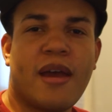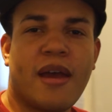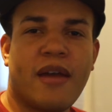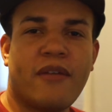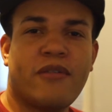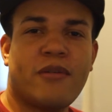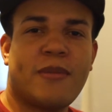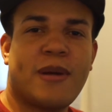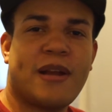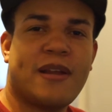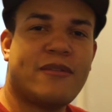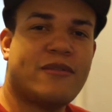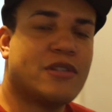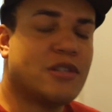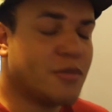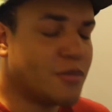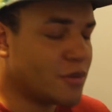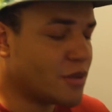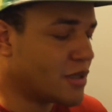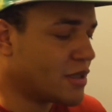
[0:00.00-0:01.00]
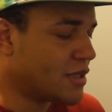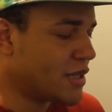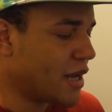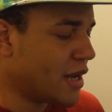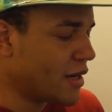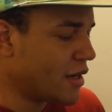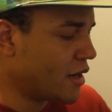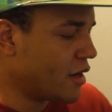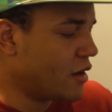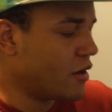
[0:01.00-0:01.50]
Everybody,
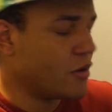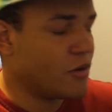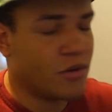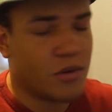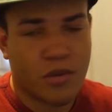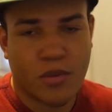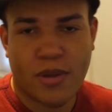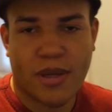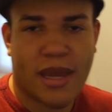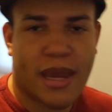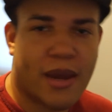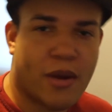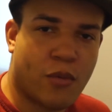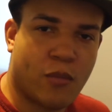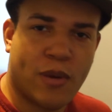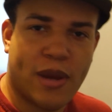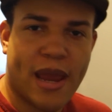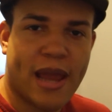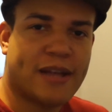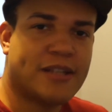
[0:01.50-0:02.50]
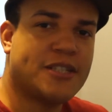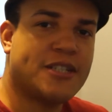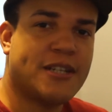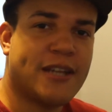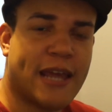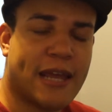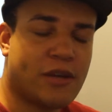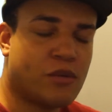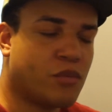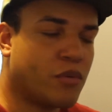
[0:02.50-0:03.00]
Invisiblekatana here doing a
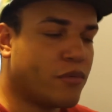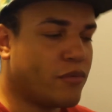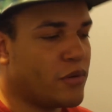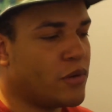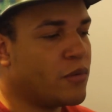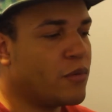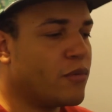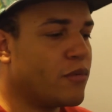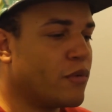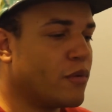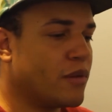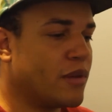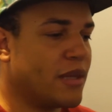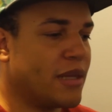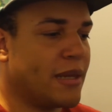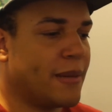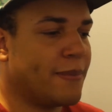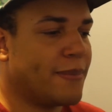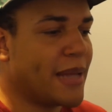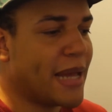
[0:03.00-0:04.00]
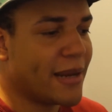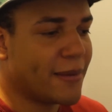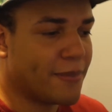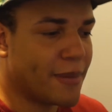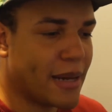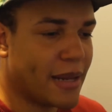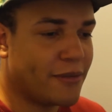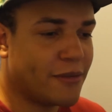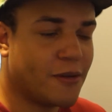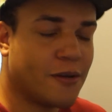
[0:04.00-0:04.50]
reaction and review for the Black
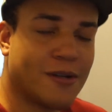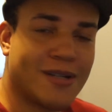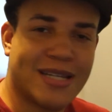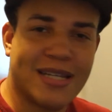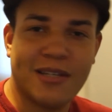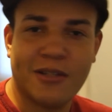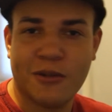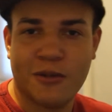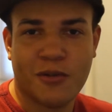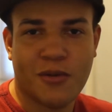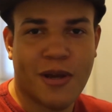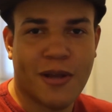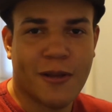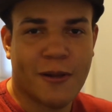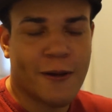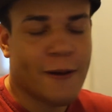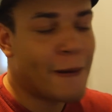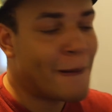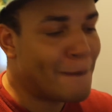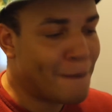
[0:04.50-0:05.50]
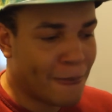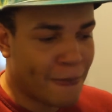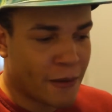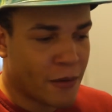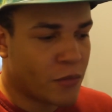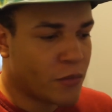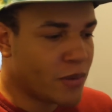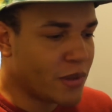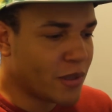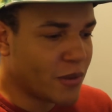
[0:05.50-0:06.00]
Panther teaser trailer.
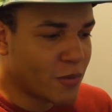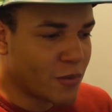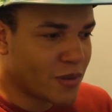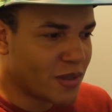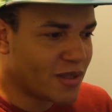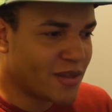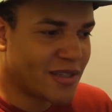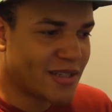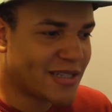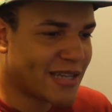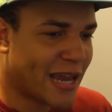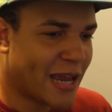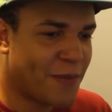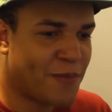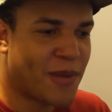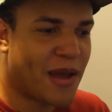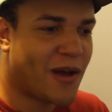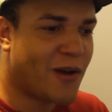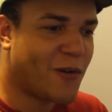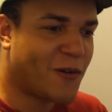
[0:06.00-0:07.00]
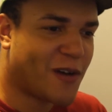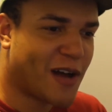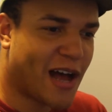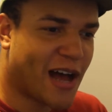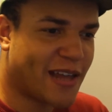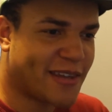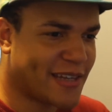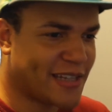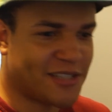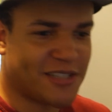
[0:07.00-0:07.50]
Really cool that this came
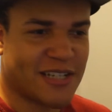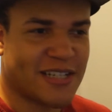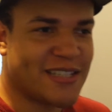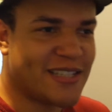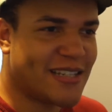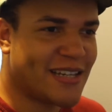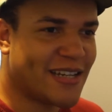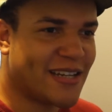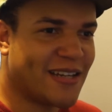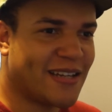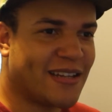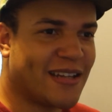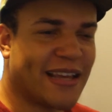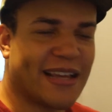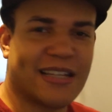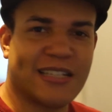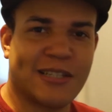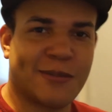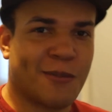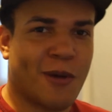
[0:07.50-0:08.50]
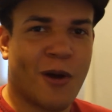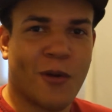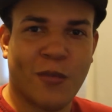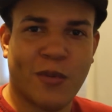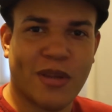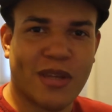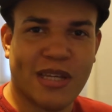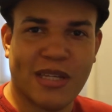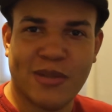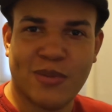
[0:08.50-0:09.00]
out. They just did like a small
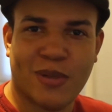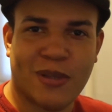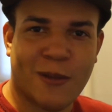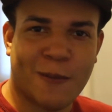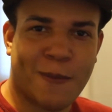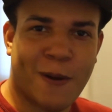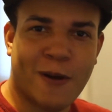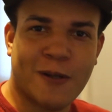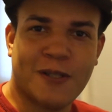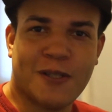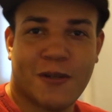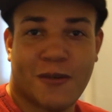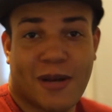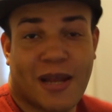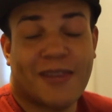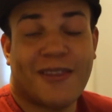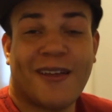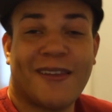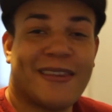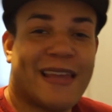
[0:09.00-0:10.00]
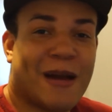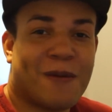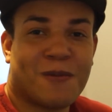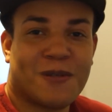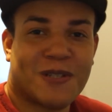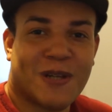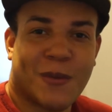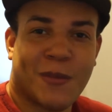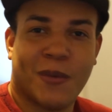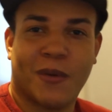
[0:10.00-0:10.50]
release with the poster, and I thought that
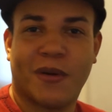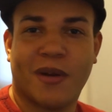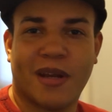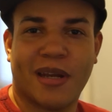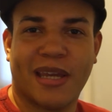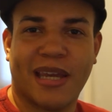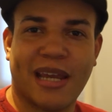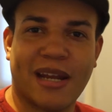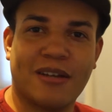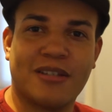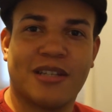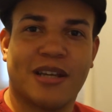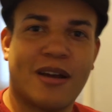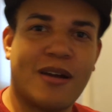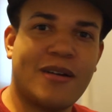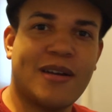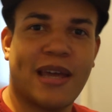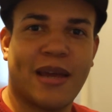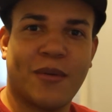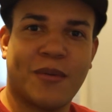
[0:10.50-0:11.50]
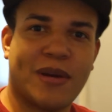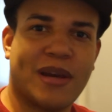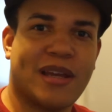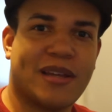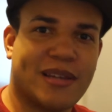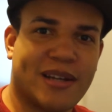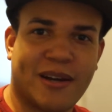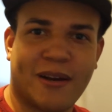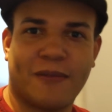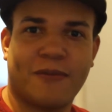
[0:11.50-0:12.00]
was all we were going to get. I was like, okay, we're
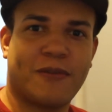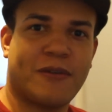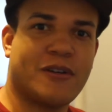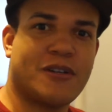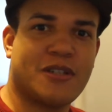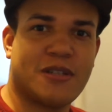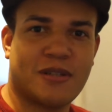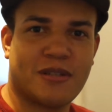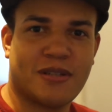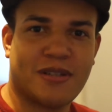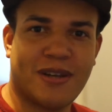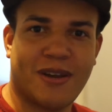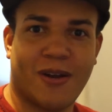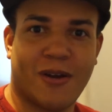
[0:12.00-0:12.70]
getting like our first,